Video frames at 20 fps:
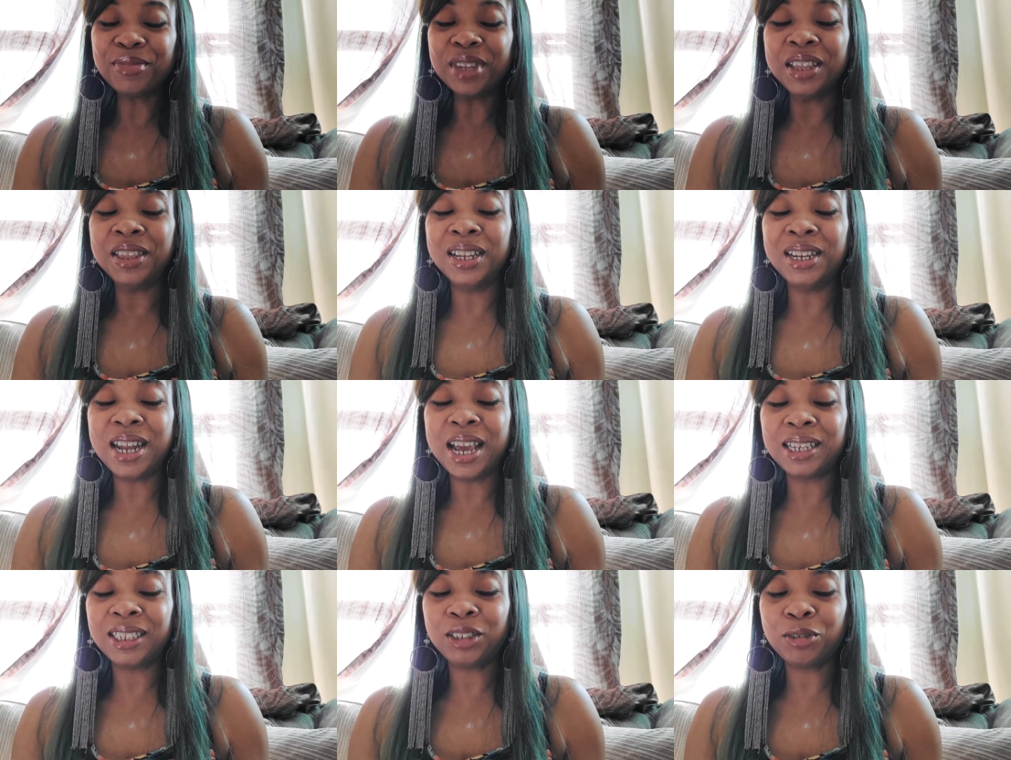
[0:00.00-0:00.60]
The
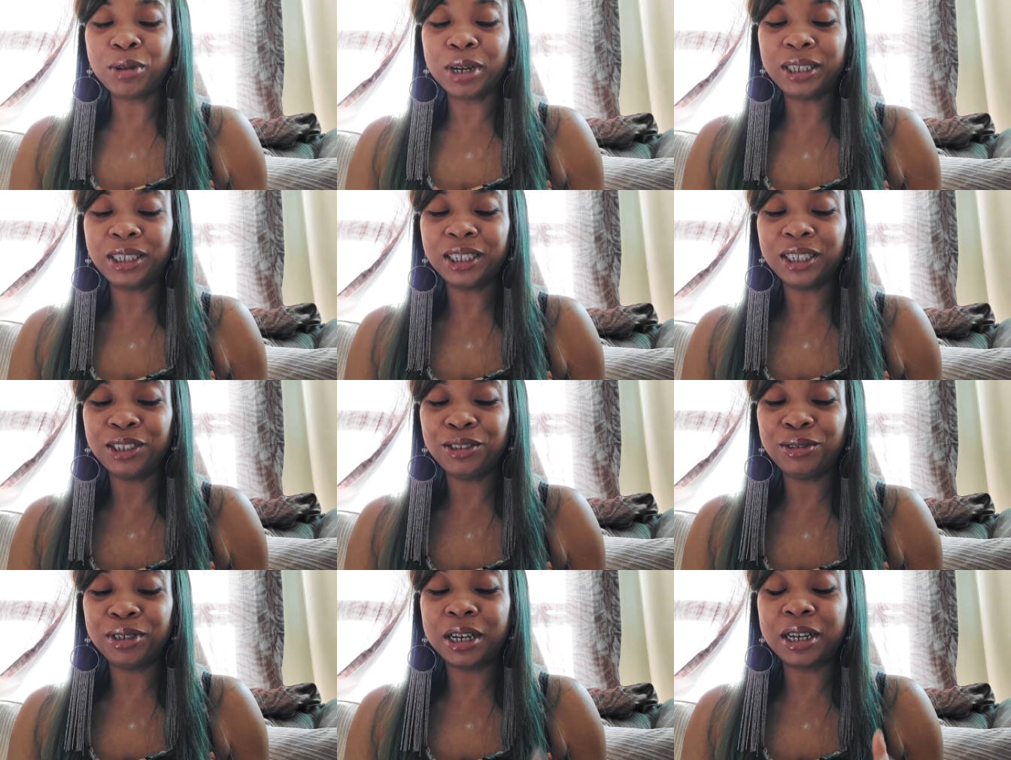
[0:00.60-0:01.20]
next
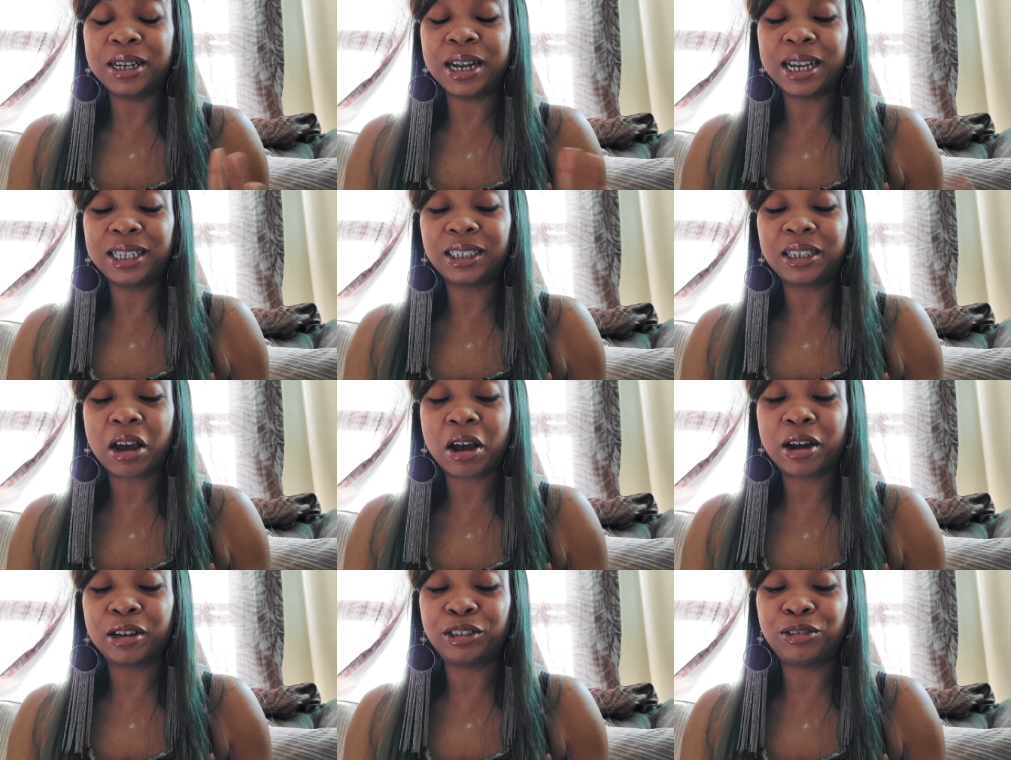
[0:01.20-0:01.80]
question, the next
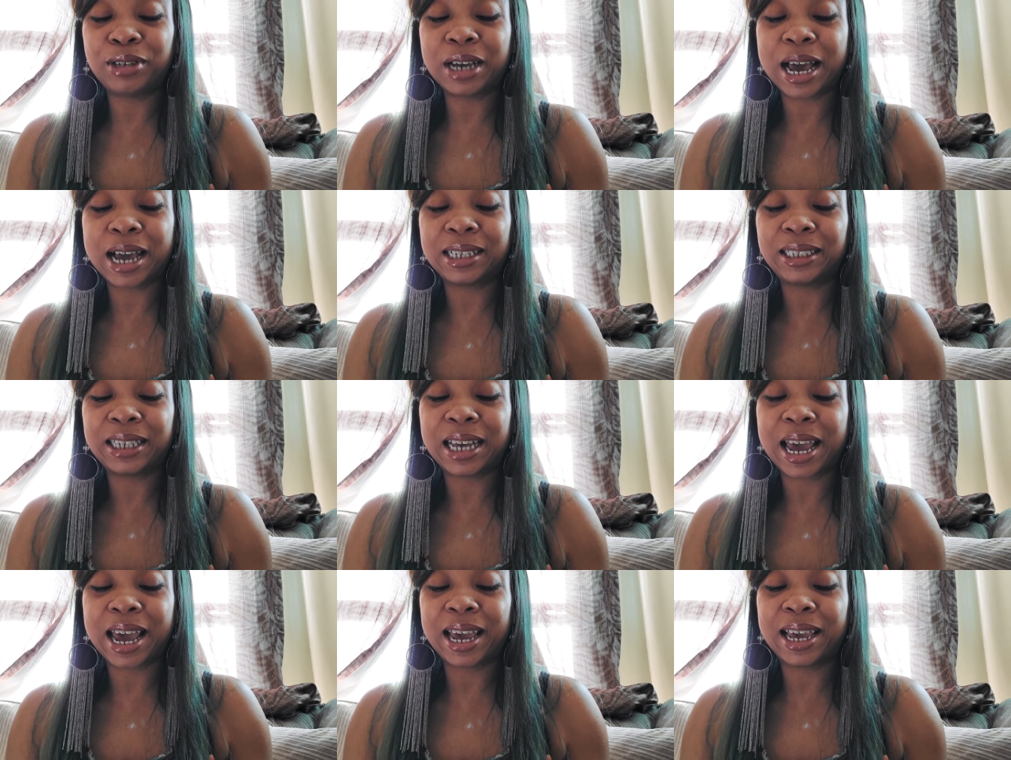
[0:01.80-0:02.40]
card you guys
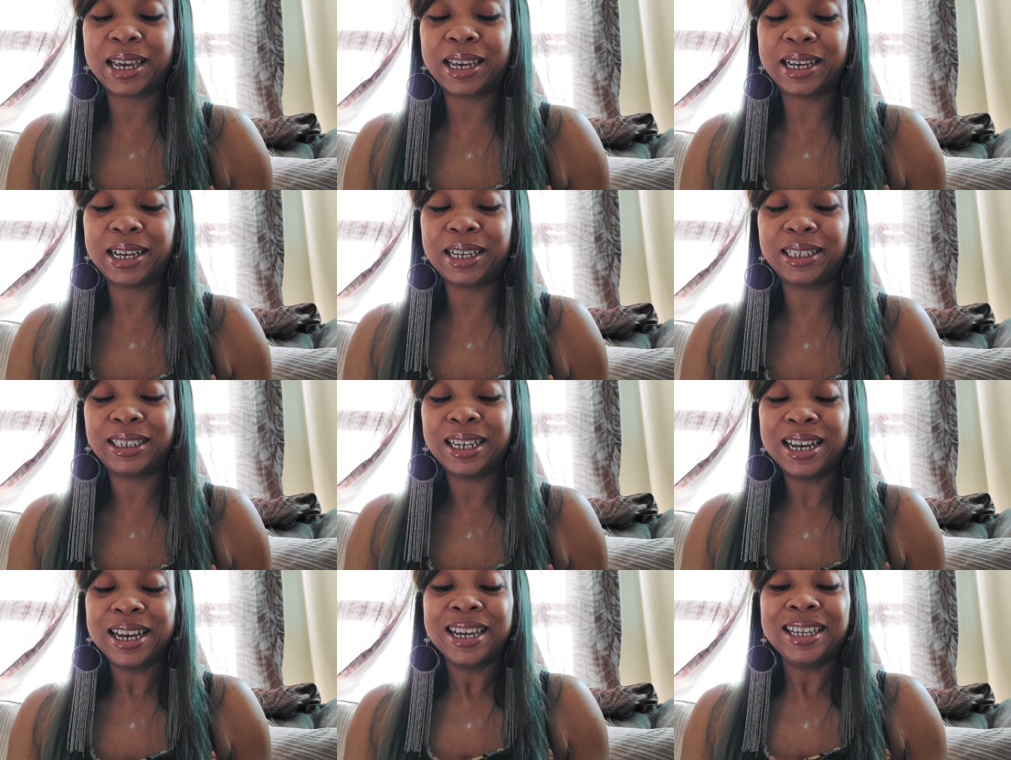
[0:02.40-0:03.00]
got
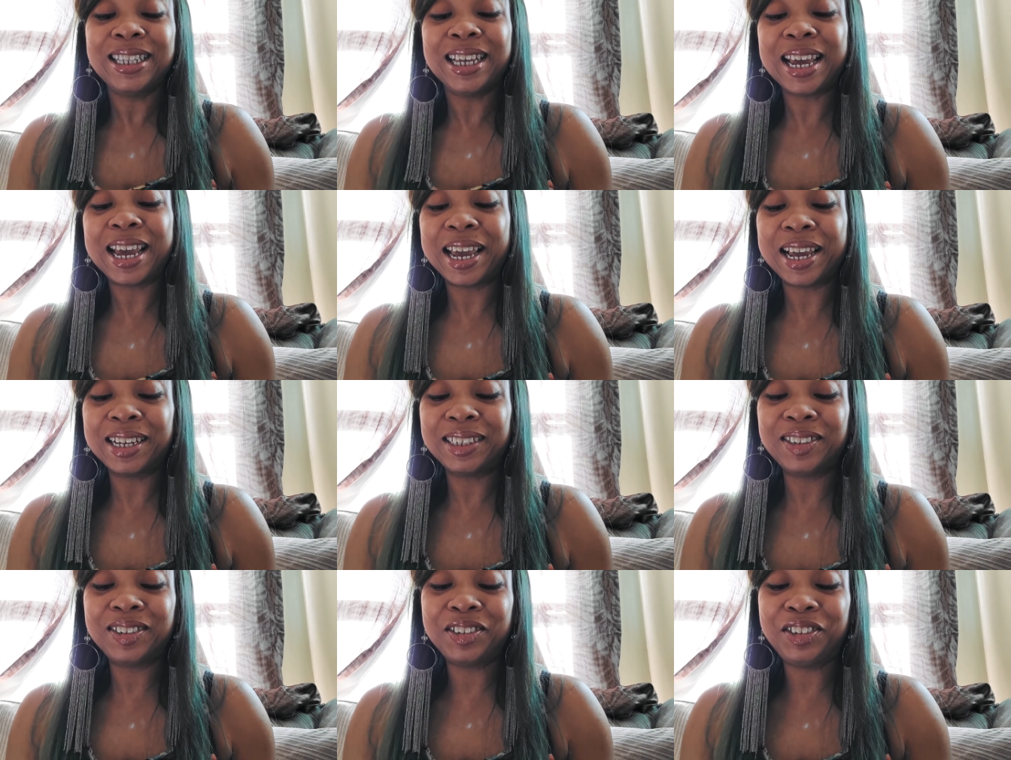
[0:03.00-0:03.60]
is the
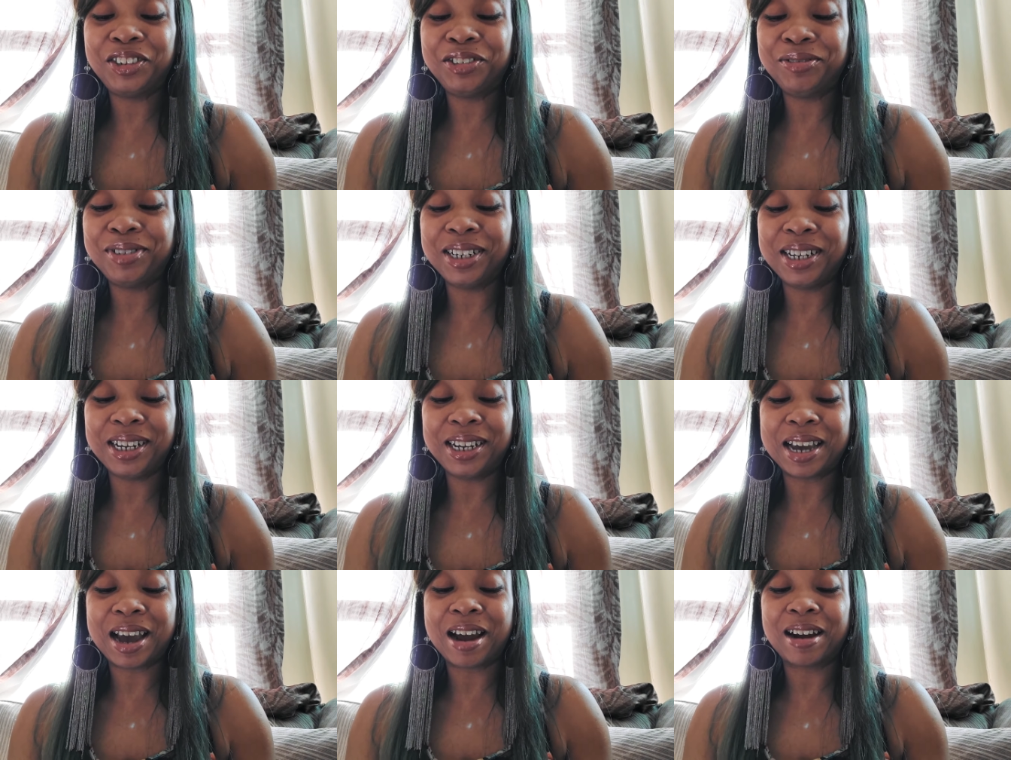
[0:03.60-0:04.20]
answers you
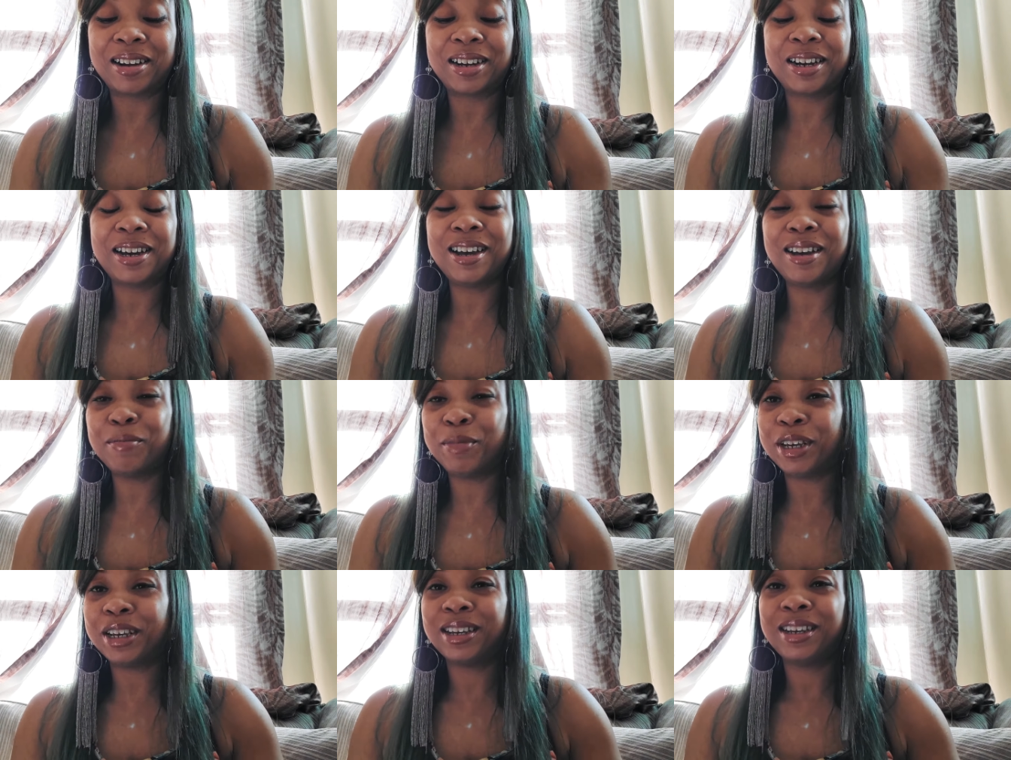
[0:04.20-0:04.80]
need are
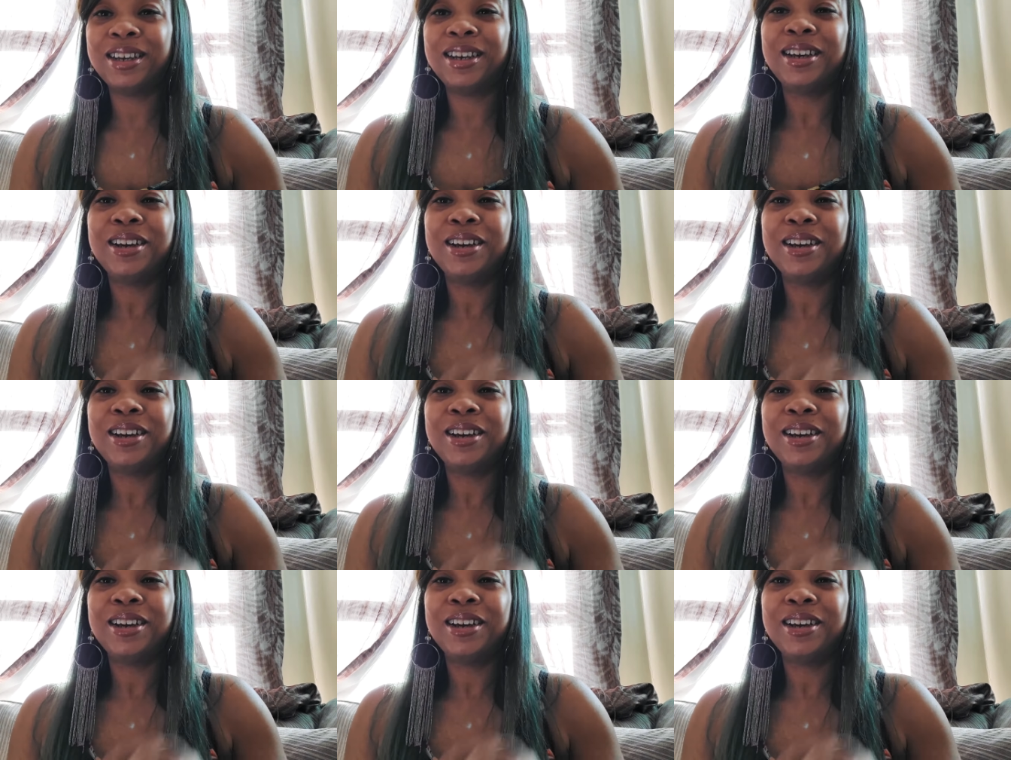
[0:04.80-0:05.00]
coming.